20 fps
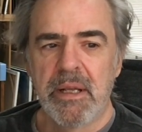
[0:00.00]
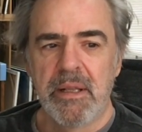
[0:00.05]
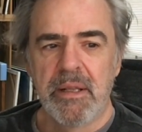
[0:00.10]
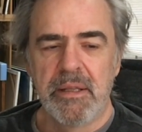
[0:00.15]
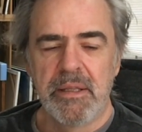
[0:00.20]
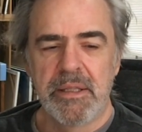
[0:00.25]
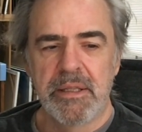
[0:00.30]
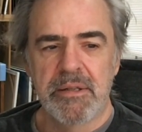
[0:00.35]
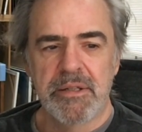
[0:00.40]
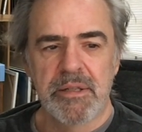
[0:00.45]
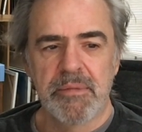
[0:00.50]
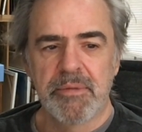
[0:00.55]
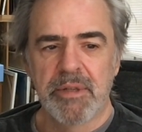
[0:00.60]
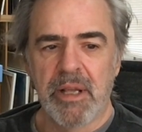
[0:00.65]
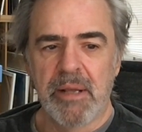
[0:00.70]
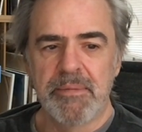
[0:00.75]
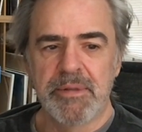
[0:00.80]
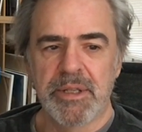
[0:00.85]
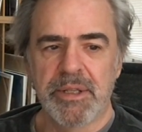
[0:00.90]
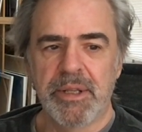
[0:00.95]
They're
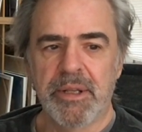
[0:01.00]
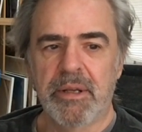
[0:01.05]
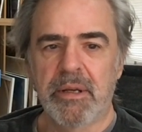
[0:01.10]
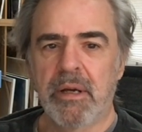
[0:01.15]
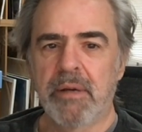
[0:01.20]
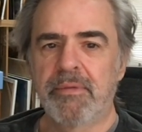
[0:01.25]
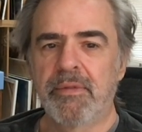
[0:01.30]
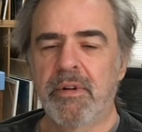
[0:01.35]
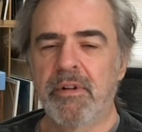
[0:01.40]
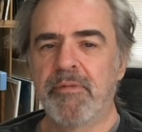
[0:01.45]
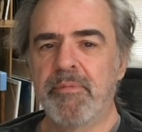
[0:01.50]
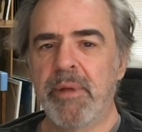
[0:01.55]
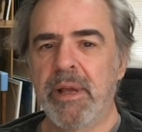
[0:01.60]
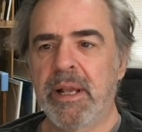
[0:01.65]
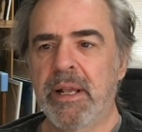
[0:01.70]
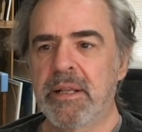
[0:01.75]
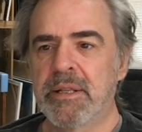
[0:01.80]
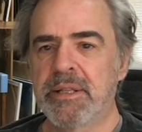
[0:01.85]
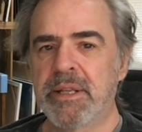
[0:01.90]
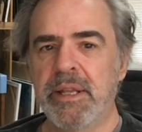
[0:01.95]
sometimes on the cover of
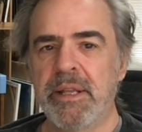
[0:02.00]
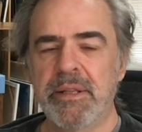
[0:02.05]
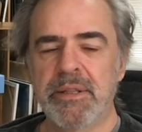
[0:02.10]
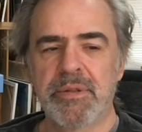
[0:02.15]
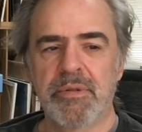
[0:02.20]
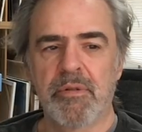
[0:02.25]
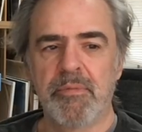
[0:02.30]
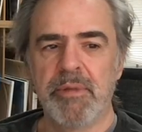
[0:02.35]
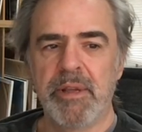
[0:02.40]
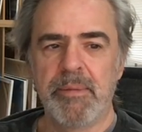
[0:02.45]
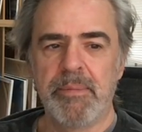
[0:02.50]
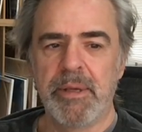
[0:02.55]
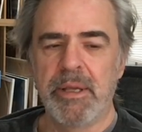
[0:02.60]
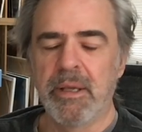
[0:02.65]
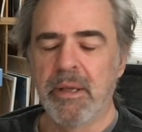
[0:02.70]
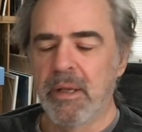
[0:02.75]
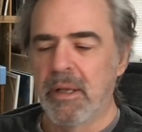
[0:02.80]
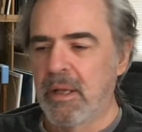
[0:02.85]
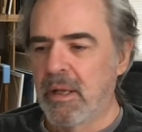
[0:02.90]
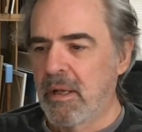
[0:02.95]
magazines, or maybe
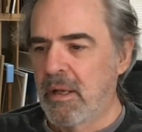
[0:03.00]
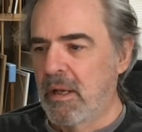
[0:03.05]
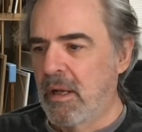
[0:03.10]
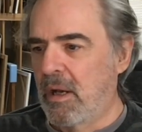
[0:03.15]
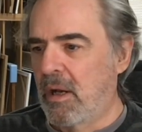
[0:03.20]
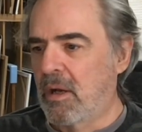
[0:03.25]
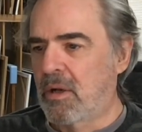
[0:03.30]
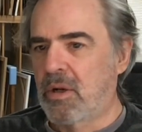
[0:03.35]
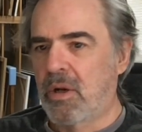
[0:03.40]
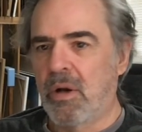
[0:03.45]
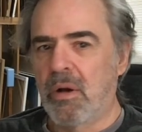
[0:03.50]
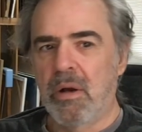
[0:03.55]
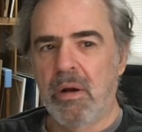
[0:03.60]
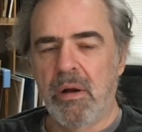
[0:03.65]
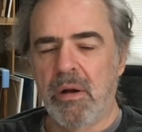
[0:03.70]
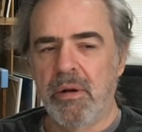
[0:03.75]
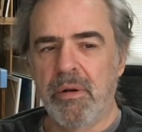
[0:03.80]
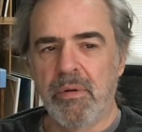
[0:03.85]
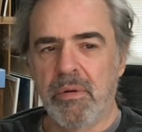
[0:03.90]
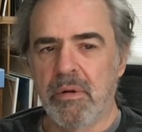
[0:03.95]
a
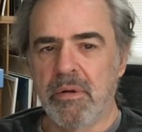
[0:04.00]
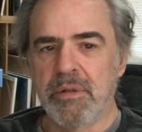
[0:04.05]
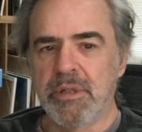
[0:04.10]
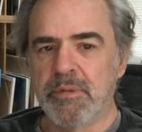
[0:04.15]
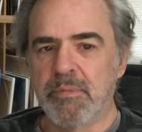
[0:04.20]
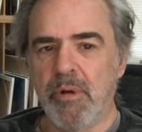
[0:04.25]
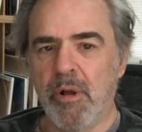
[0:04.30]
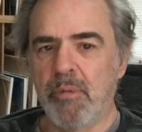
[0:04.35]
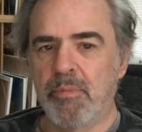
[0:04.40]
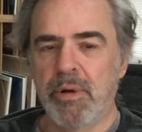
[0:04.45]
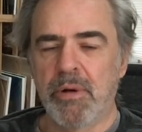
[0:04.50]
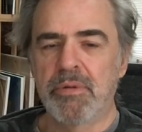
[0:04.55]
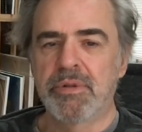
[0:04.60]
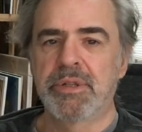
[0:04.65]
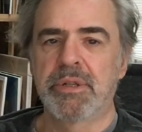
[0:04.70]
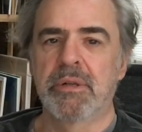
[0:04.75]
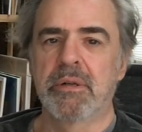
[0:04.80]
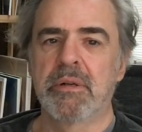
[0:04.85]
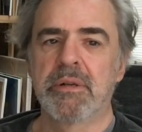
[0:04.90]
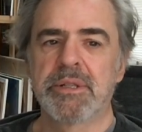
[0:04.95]
card or a small
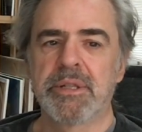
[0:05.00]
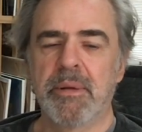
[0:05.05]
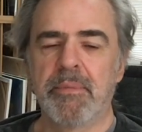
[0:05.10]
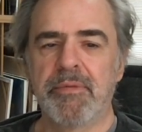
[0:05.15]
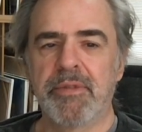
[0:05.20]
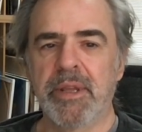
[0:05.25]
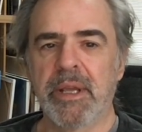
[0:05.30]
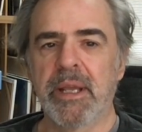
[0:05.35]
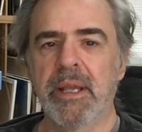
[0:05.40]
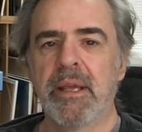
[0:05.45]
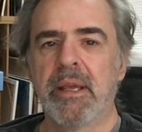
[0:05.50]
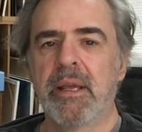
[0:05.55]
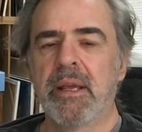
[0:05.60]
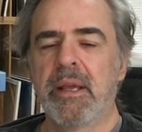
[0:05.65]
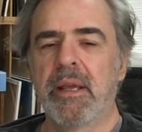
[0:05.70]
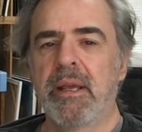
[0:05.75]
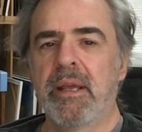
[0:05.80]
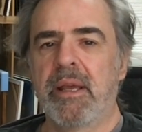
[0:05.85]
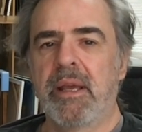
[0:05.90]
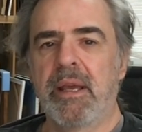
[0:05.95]
poster or something.
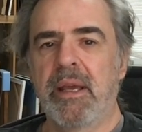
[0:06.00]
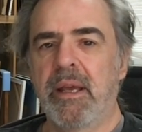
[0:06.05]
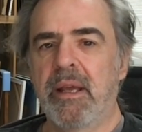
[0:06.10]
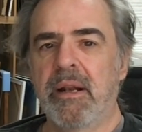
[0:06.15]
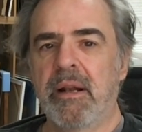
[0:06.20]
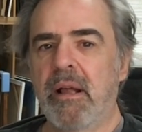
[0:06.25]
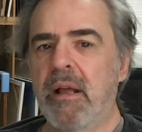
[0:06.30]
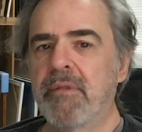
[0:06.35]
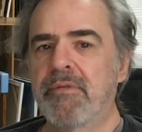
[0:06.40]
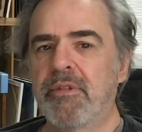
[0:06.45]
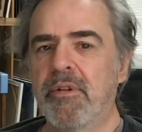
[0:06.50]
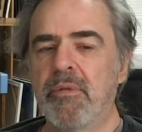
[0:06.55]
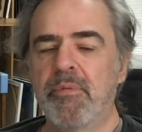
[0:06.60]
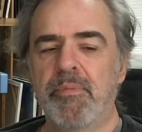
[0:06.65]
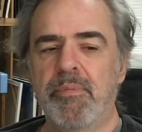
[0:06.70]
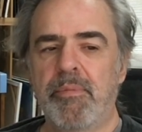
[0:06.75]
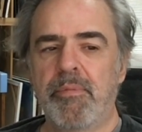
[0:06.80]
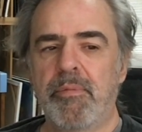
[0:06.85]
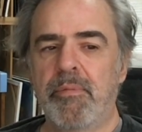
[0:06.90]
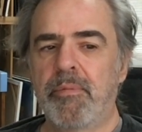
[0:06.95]
And an
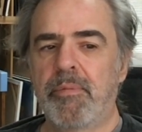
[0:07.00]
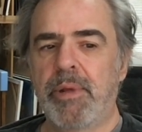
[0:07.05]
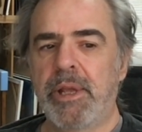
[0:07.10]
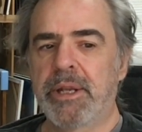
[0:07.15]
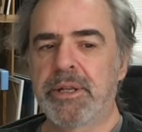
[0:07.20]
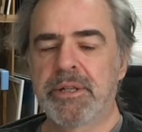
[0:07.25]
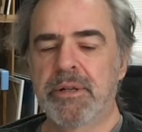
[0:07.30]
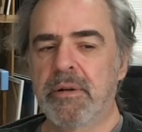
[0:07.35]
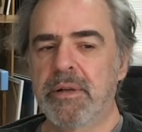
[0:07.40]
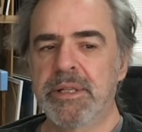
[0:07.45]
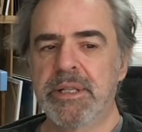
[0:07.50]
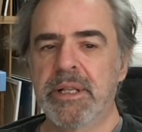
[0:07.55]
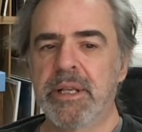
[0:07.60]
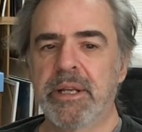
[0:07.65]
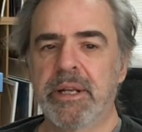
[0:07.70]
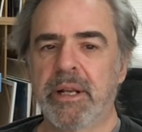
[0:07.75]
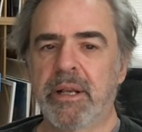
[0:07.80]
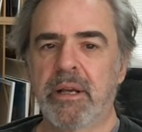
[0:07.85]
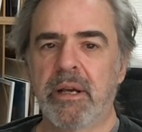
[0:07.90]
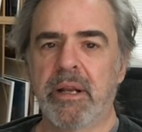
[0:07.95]
iPhone picture isn't going
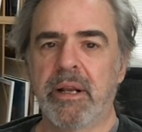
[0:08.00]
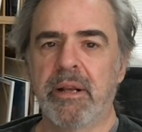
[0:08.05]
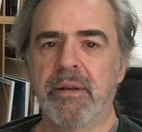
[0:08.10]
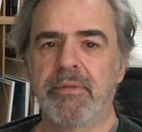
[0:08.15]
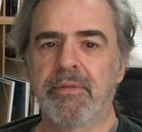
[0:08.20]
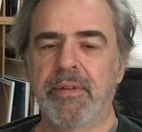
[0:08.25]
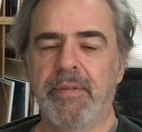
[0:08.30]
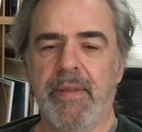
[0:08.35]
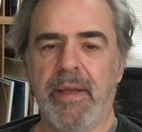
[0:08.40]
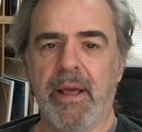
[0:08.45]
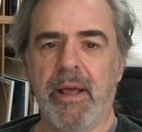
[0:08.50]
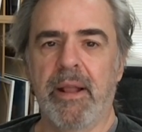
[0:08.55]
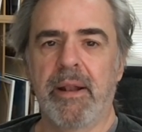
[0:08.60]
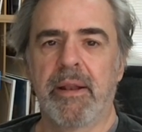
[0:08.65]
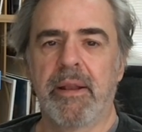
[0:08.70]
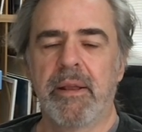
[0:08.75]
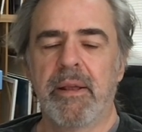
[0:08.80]
to cut it for that.